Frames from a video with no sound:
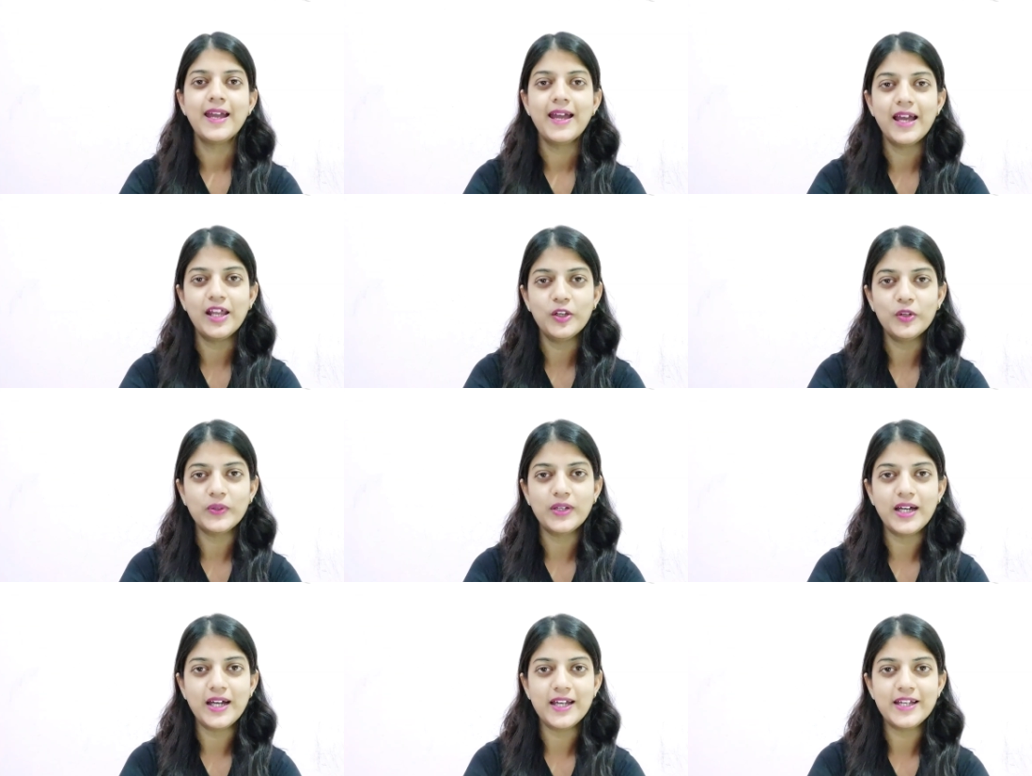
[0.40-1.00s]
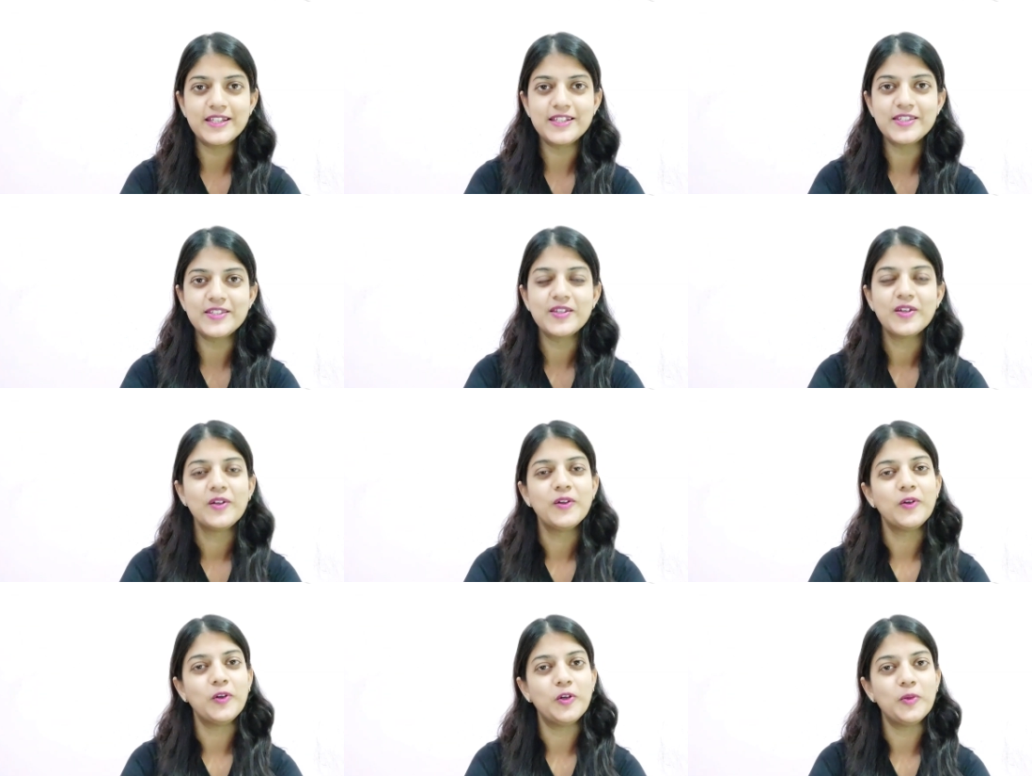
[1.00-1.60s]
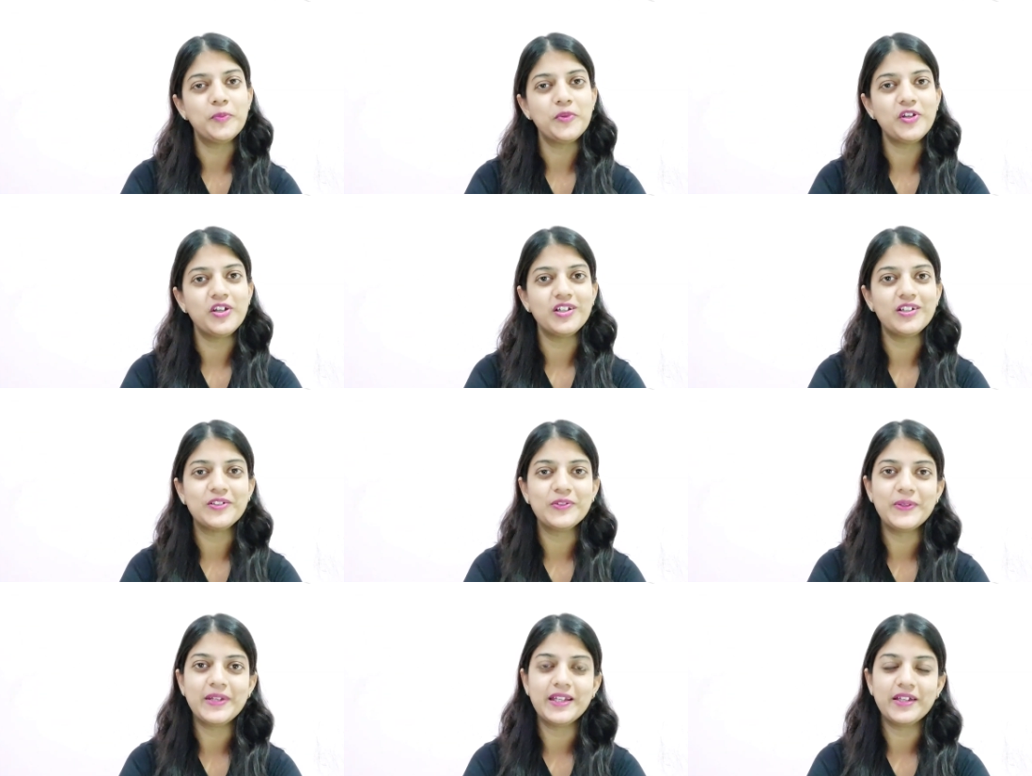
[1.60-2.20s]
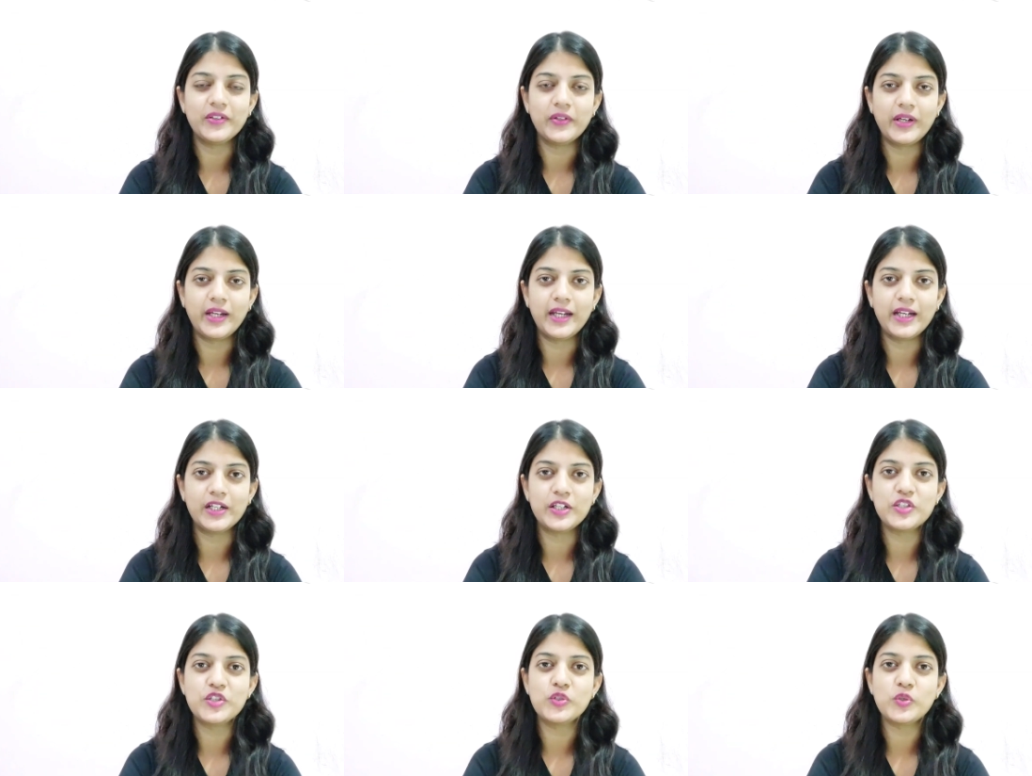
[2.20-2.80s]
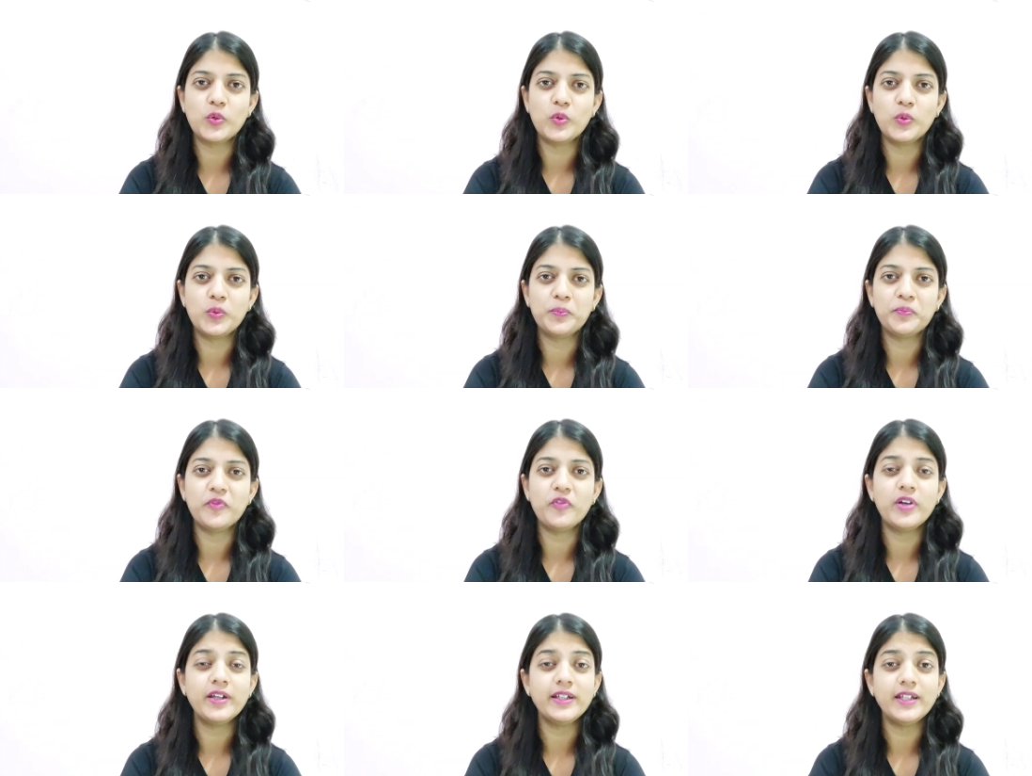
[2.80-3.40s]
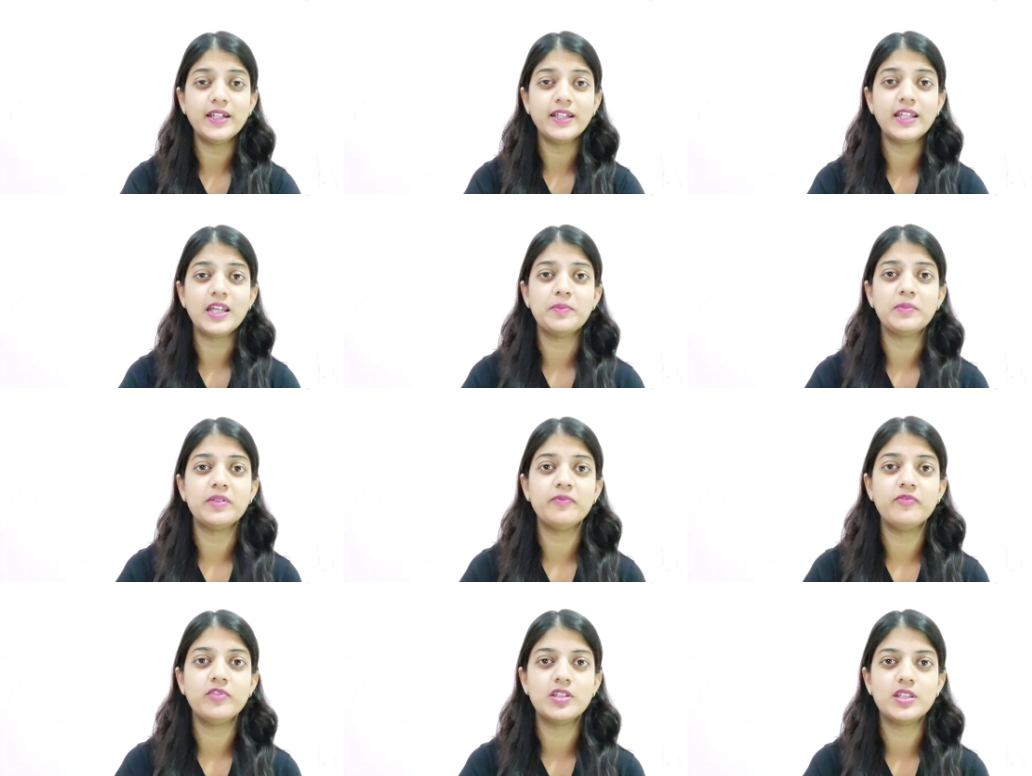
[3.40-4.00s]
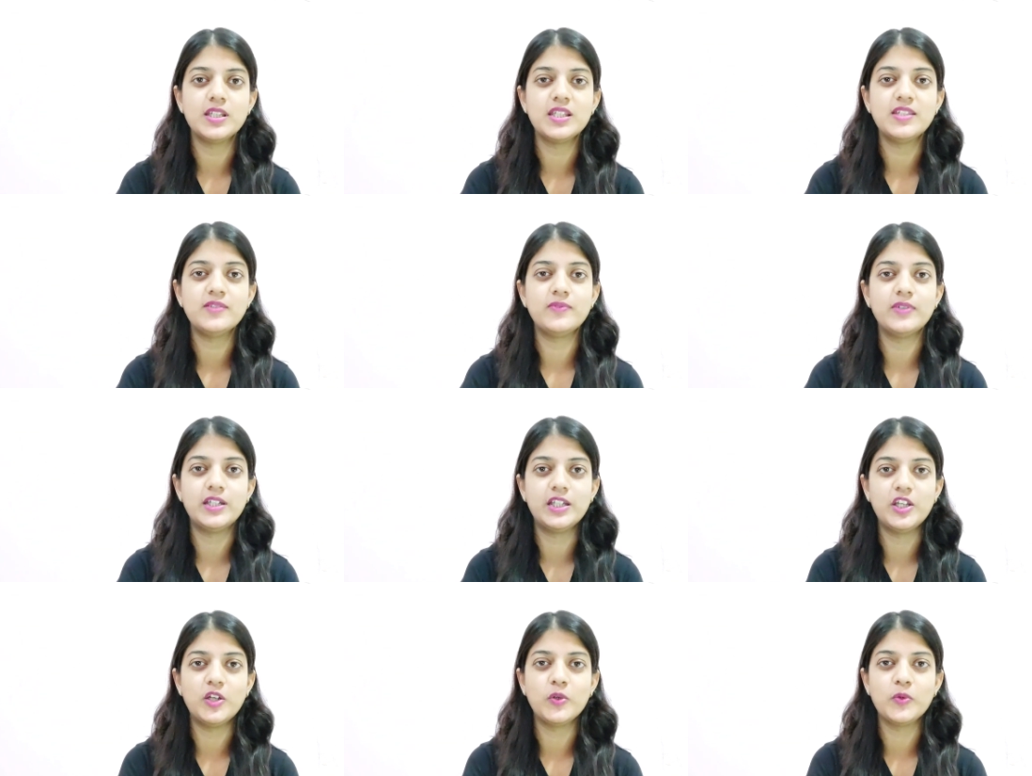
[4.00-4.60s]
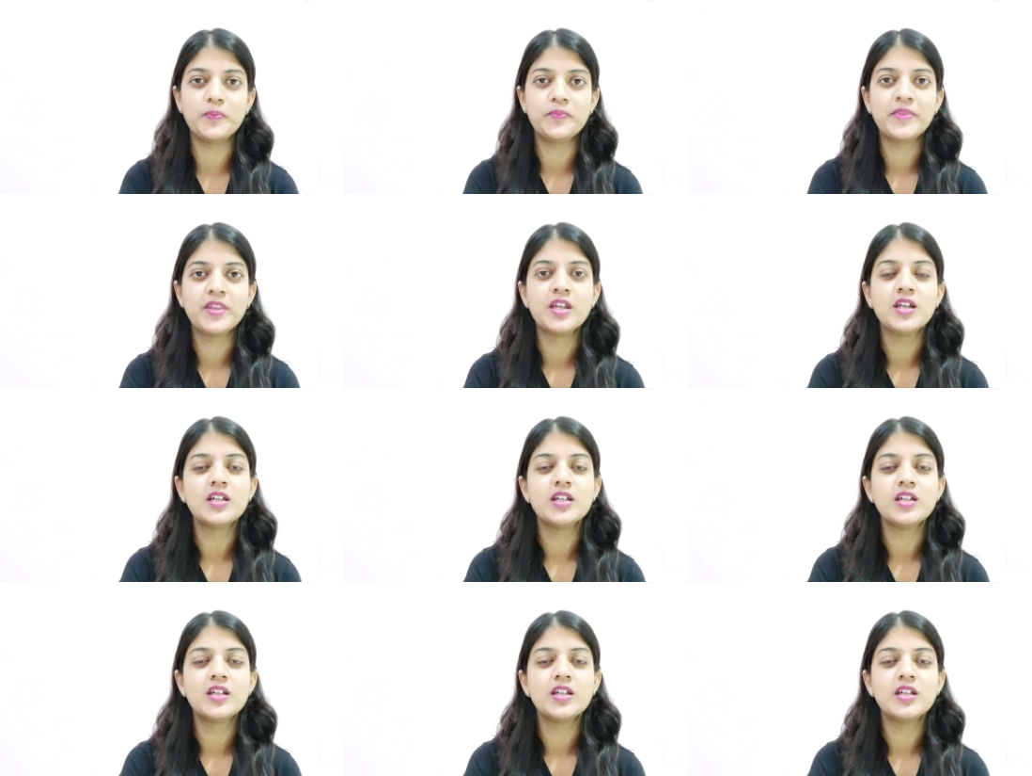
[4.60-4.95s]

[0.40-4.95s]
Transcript: Hello guys, hope you all are doing great. So why I came up with this video?